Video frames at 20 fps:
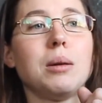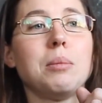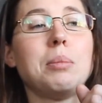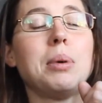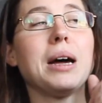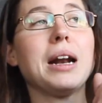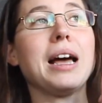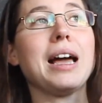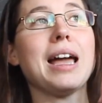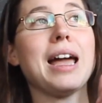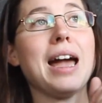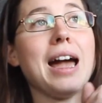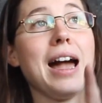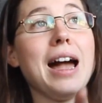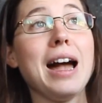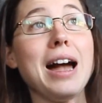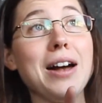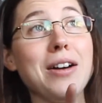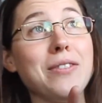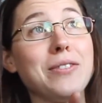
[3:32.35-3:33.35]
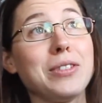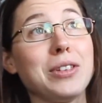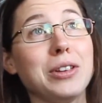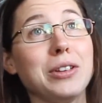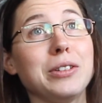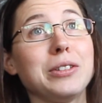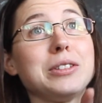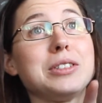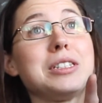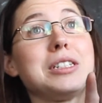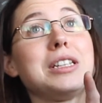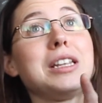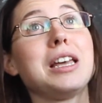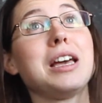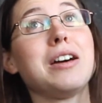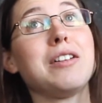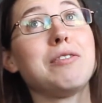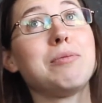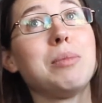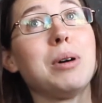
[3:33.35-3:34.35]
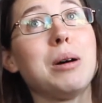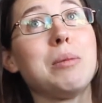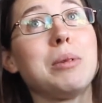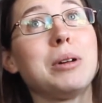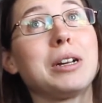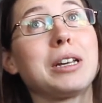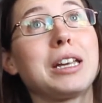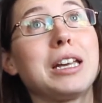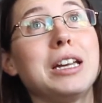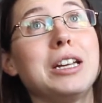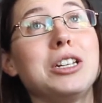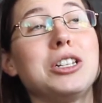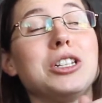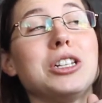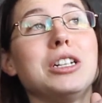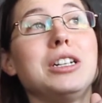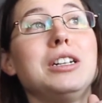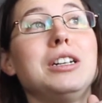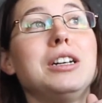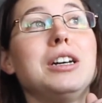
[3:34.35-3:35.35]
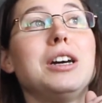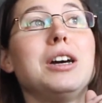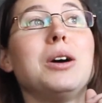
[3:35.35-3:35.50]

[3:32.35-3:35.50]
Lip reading: But I have used the F-bomb on occasion